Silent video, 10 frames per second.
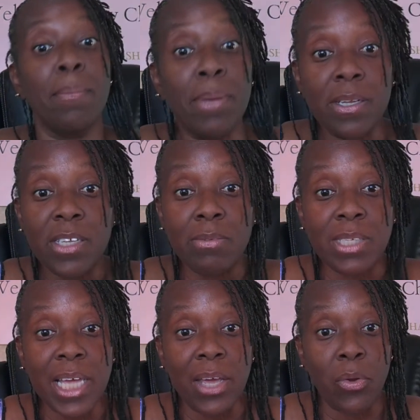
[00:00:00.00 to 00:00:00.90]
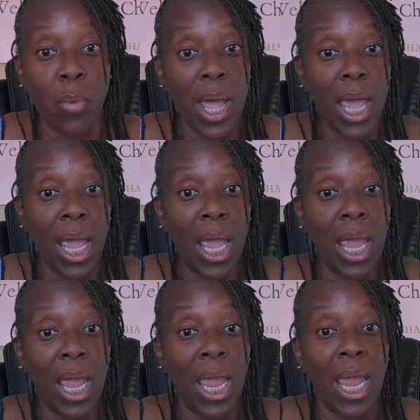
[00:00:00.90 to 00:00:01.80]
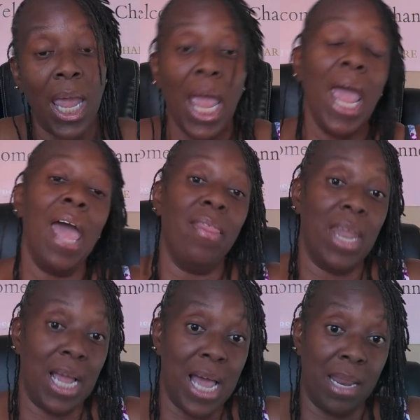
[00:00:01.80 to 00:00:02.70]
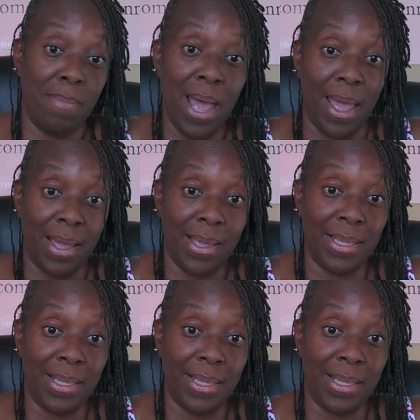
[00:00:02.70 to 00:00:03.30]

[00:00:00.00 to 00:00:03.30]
ability was taken away. And then I got it back.